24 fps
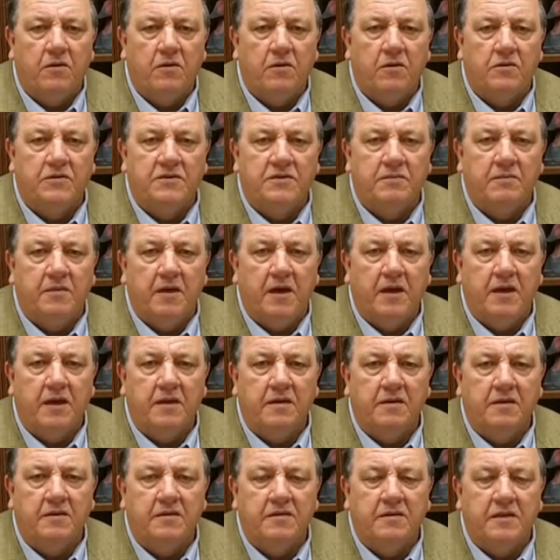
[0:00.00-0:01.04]
or somebody
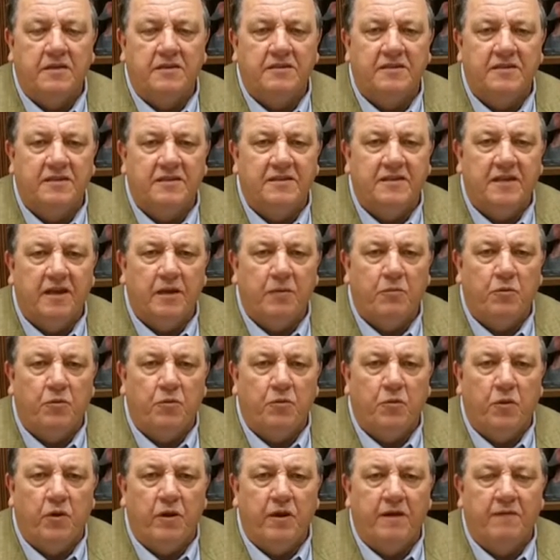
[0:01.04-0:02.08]
gets disabled or
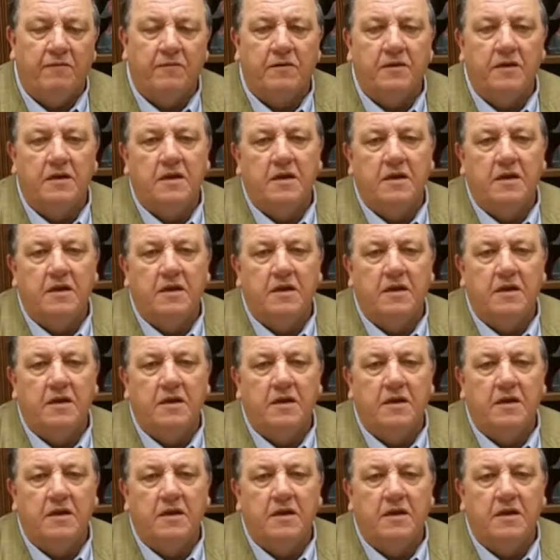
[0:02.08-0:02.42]
whatever.